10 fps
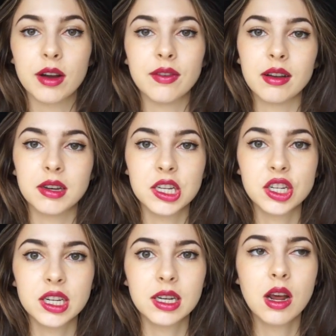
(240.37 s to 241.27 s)
to wear
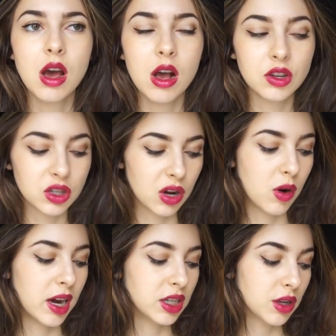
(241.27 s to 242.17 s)
foundation,
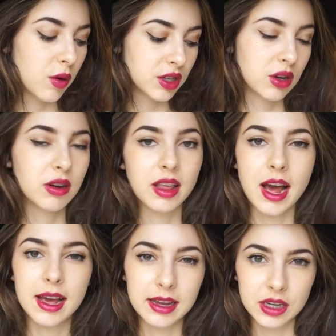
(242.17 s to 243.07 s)
so I just always go to
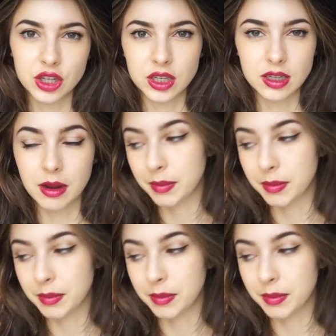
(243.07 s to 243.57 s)
that, and it's just